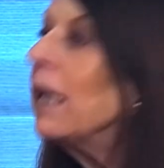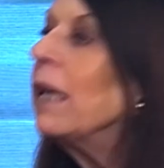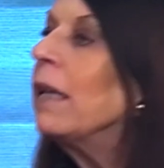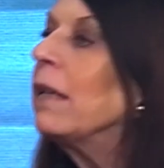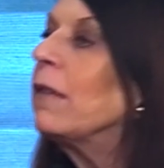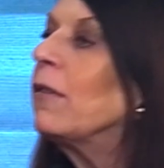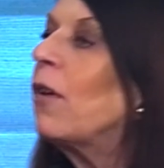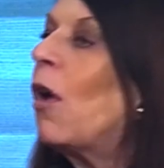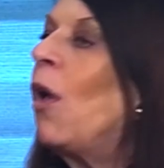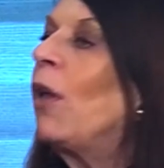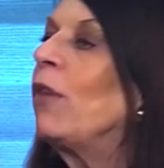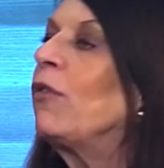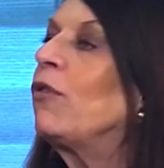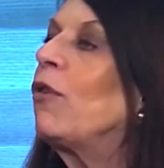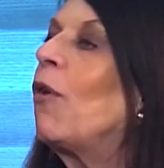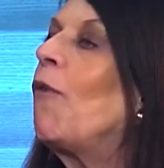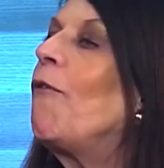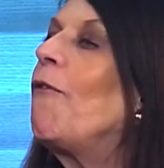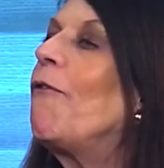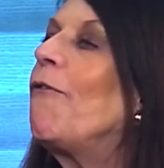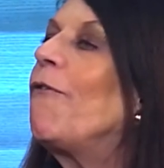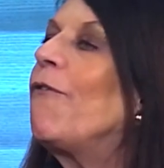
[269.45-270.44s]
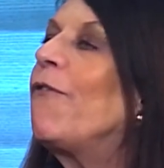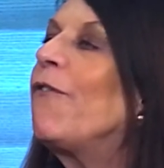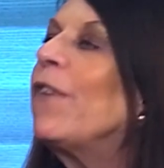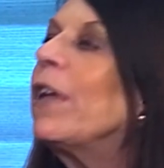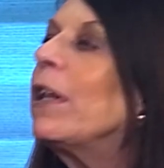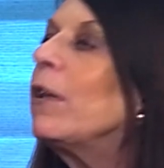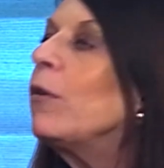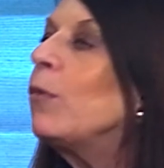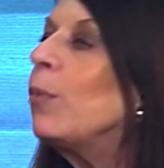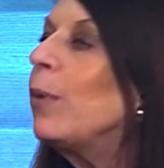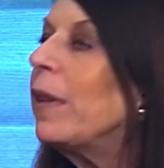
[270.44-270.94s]
it is also
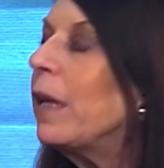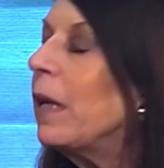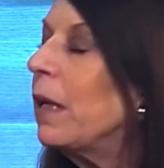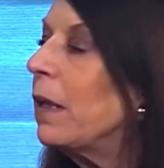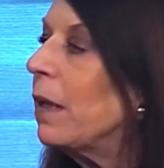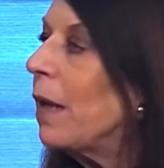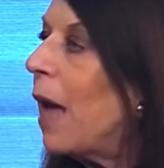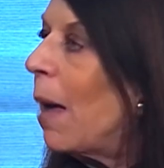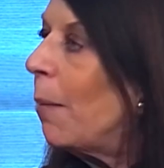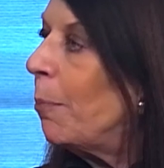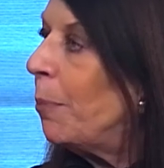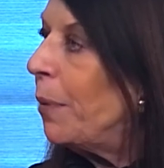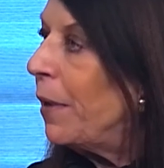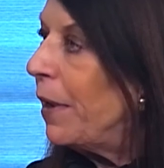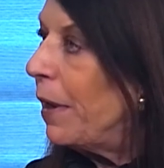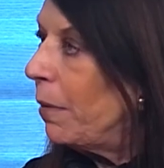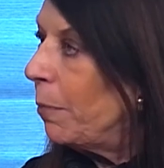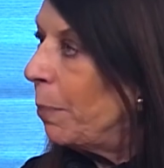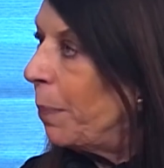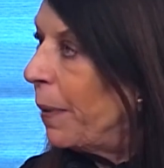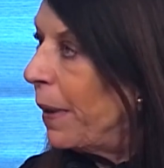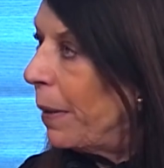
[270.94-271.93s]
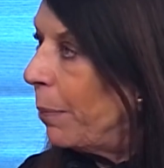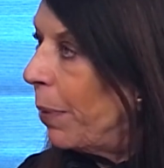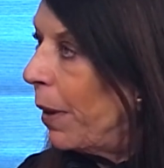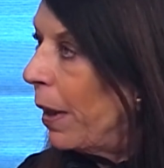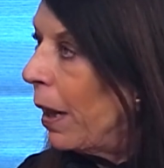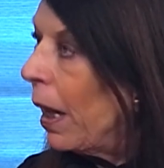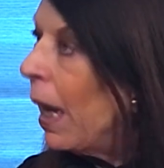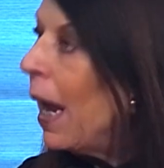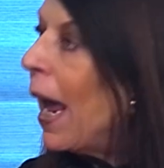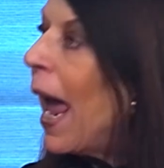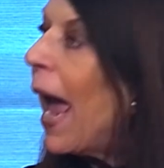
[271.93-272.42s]
filled with incompetent people.